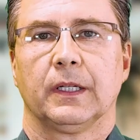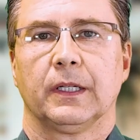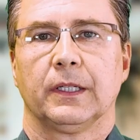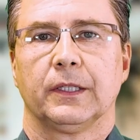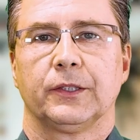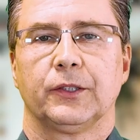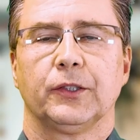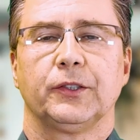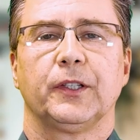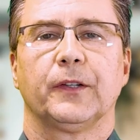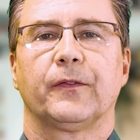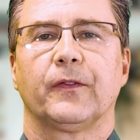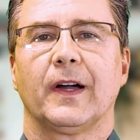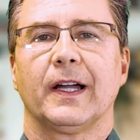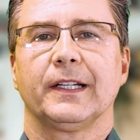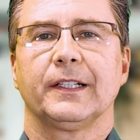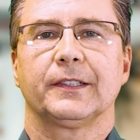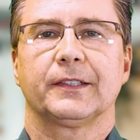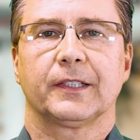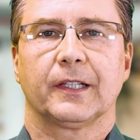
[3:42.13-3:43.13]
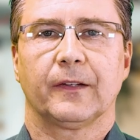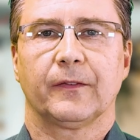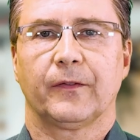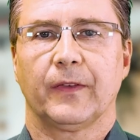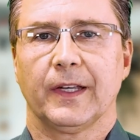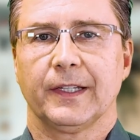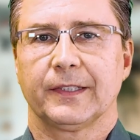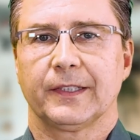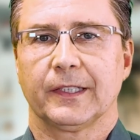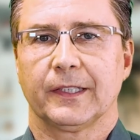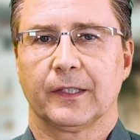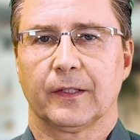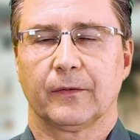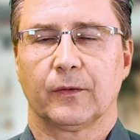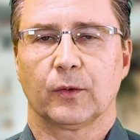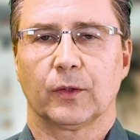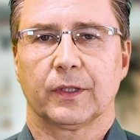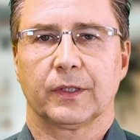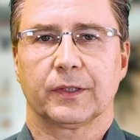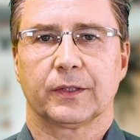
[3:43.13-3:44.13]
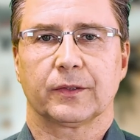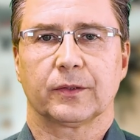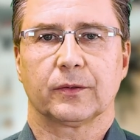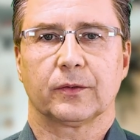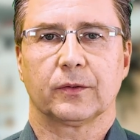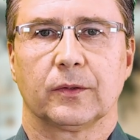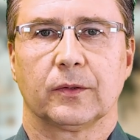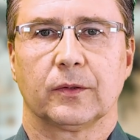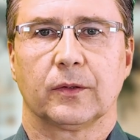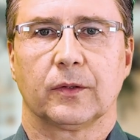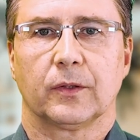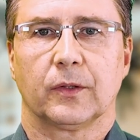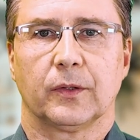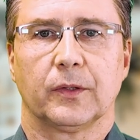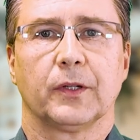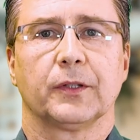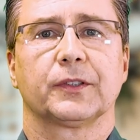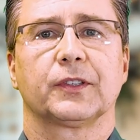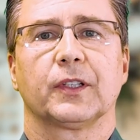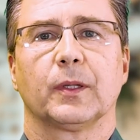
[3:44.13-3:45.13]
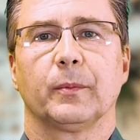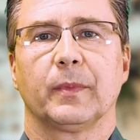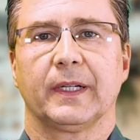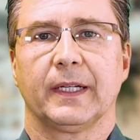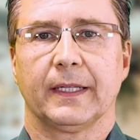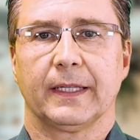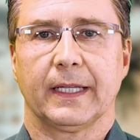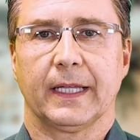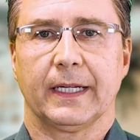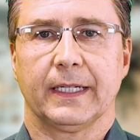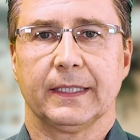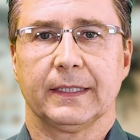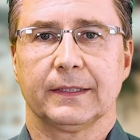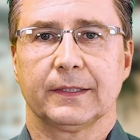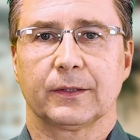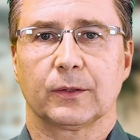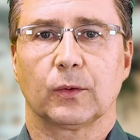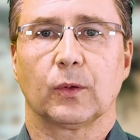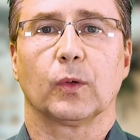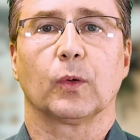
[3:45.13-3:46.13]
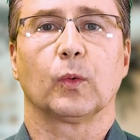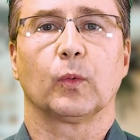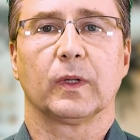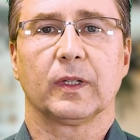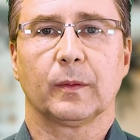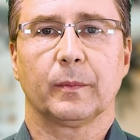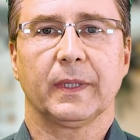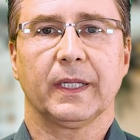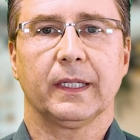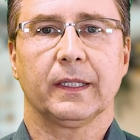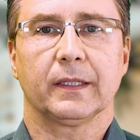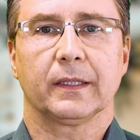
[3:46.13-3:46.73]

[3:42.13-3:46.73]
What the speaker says: Should you find yourself facing divorce or know somebody that is or will be,